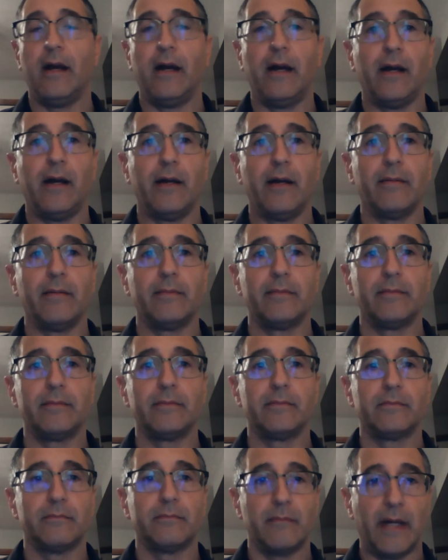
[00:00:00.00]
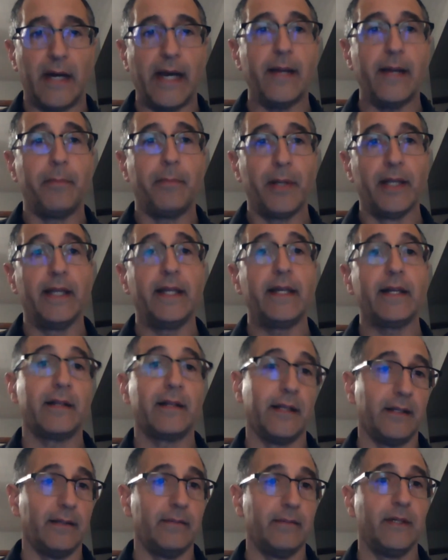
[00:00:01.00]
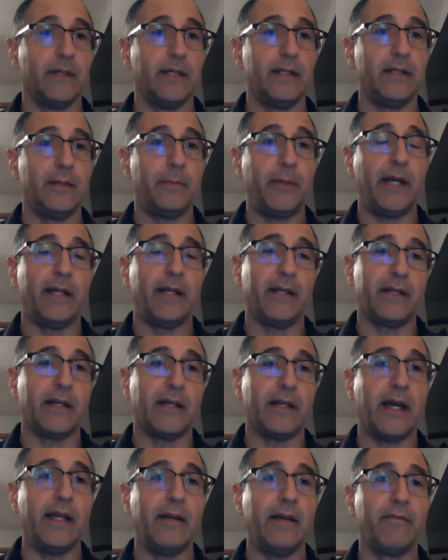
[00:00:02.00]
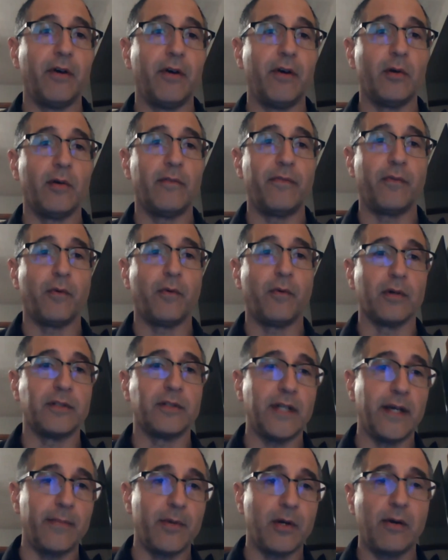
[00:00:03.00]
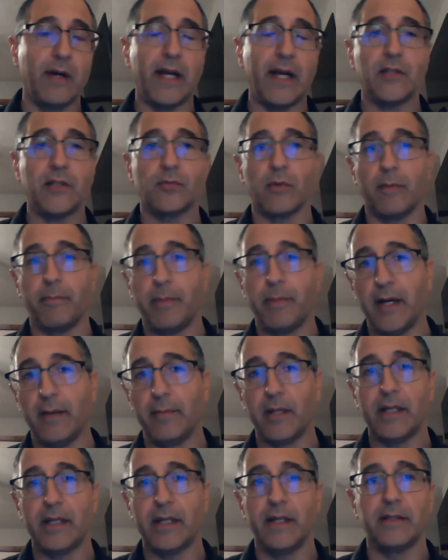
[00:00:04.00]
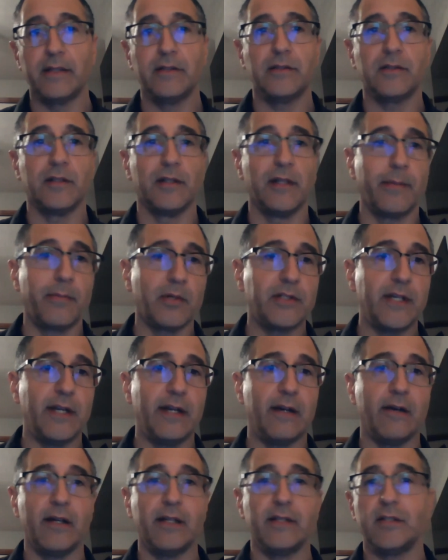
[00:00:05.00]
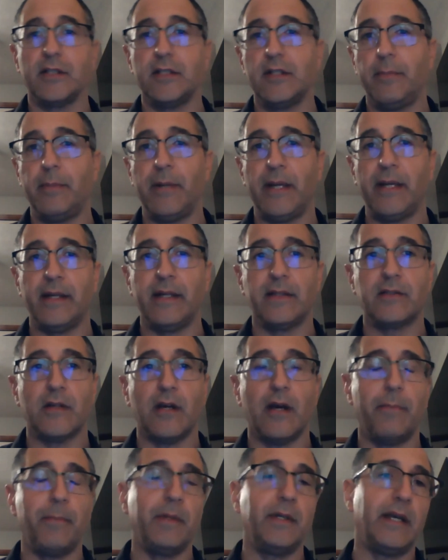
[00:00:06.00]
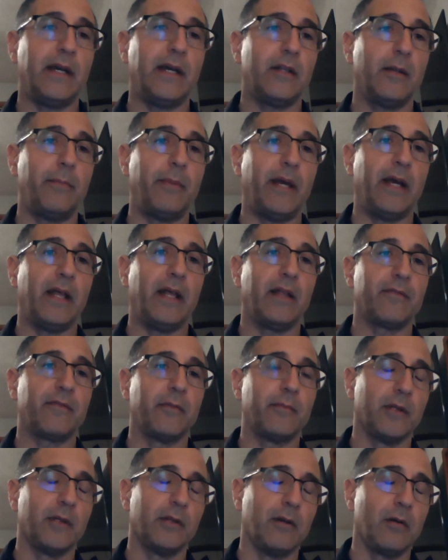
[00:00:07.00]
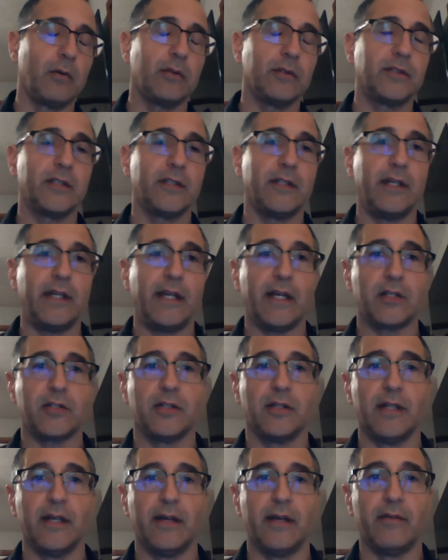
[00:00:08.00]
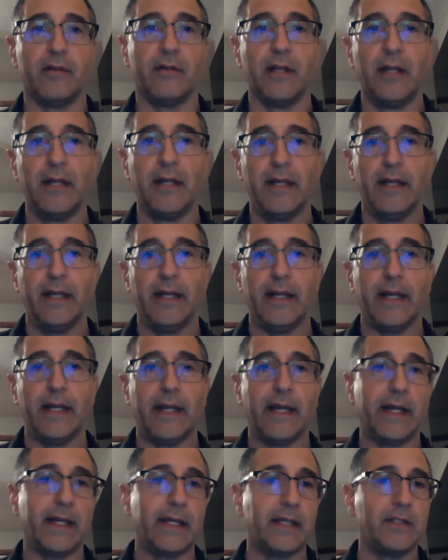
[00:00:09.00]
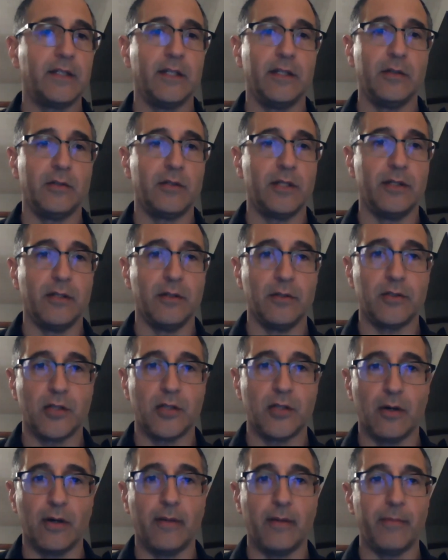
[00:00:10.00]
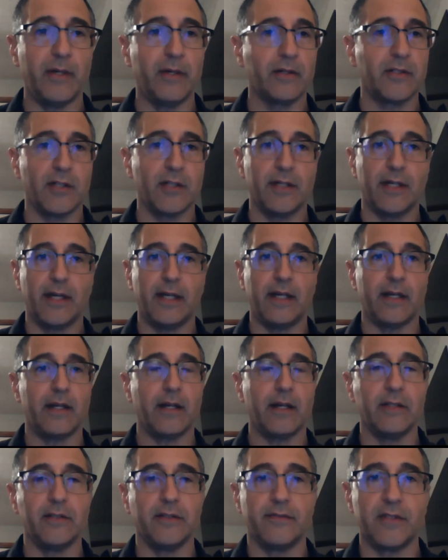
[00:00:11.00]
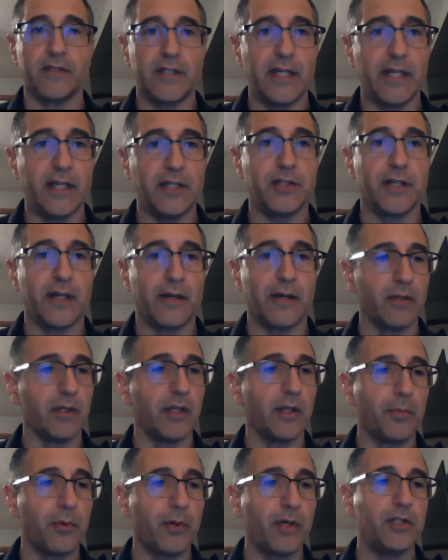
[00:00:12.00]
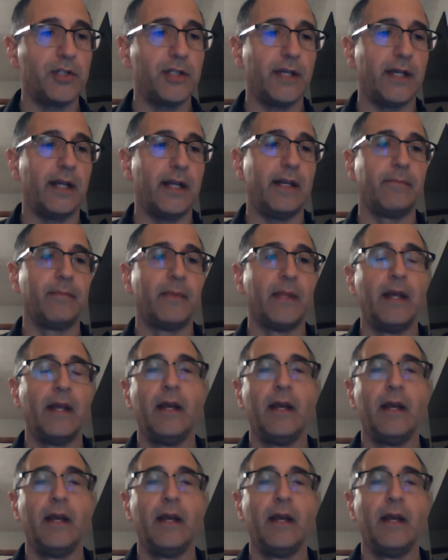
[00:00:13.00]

I am politically independent. I have voted for Democrats, Republicans, Libertarians, Independents, up and down the ballot from the local to the national level. And I continue to do so. I'm here tonight at Connie's invitation. I really appreciate it.